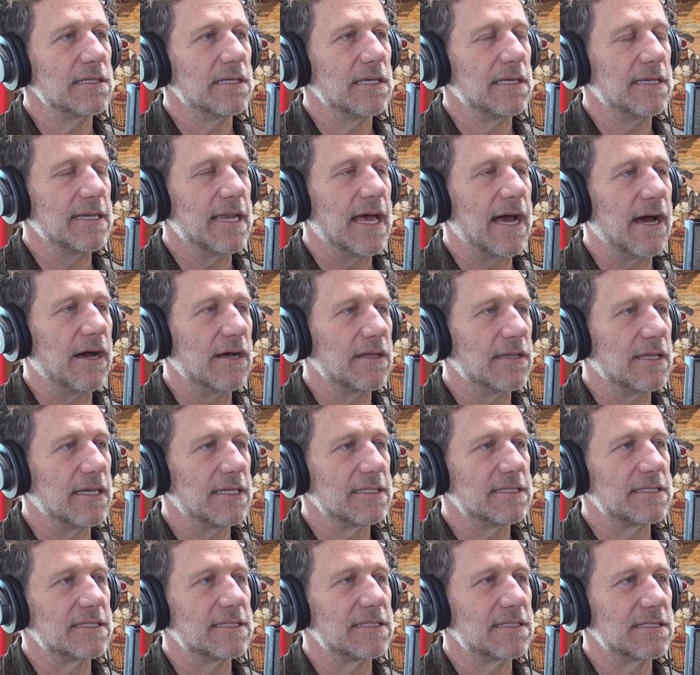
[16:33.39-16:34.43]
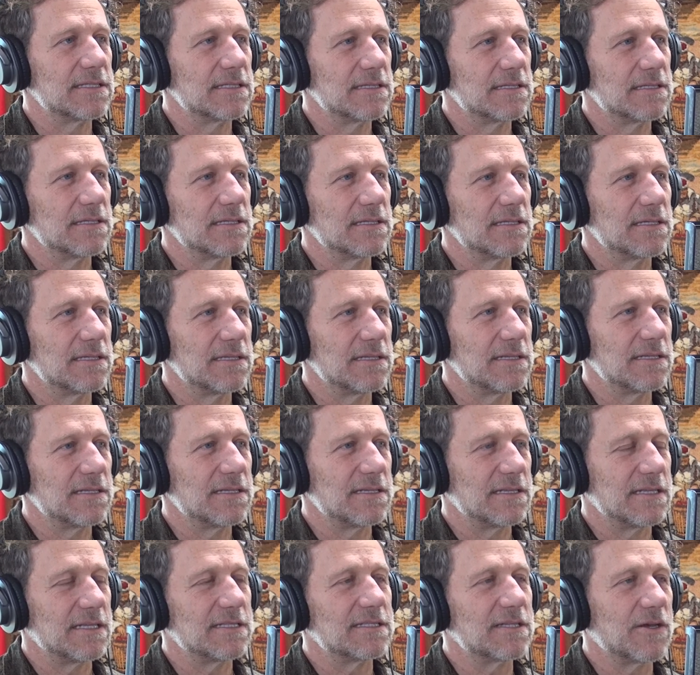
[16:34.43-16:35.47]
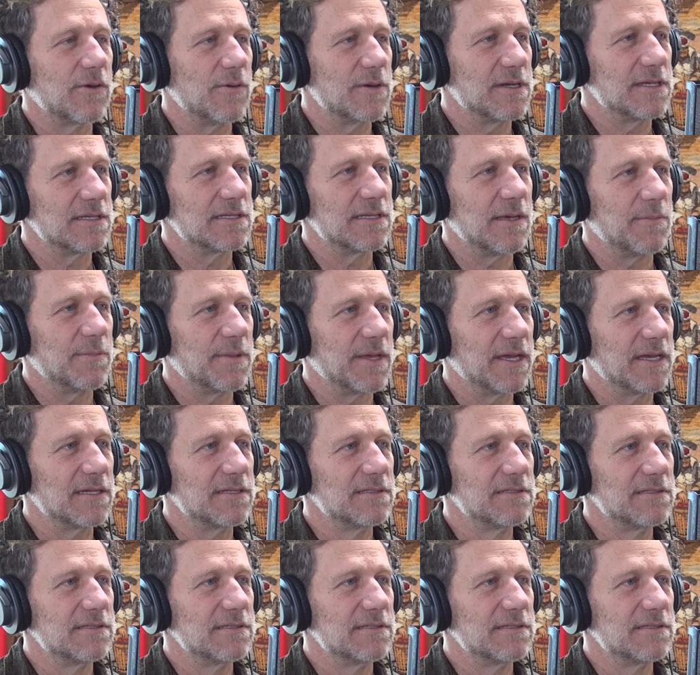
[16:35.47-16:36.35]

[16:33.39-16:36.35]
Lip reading: And now let's go into something.